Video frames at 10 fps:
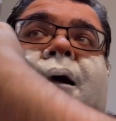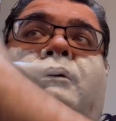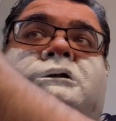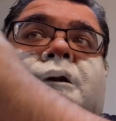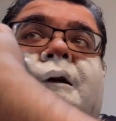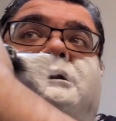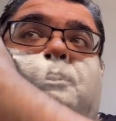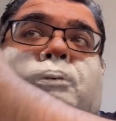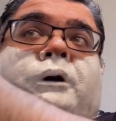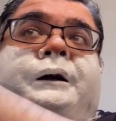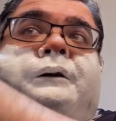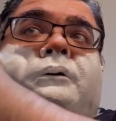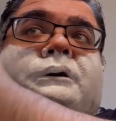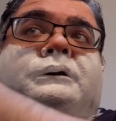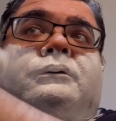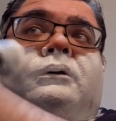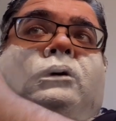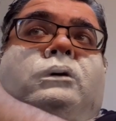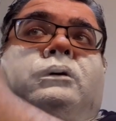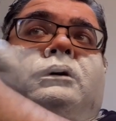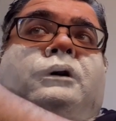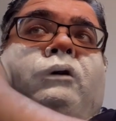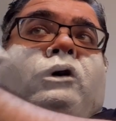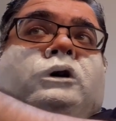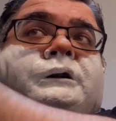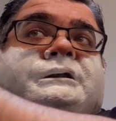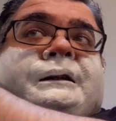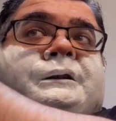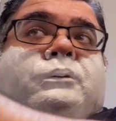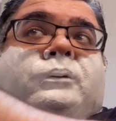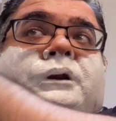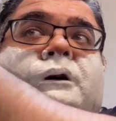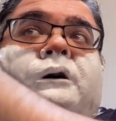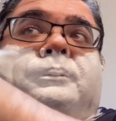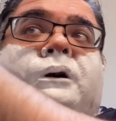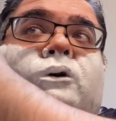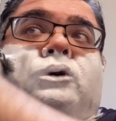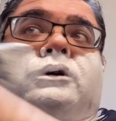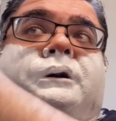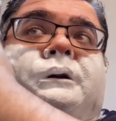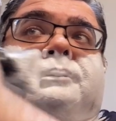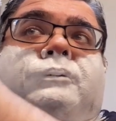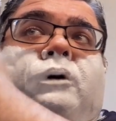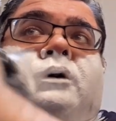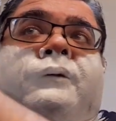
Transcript: That one's a nice bright neroli scented one with a little bit of oud thrown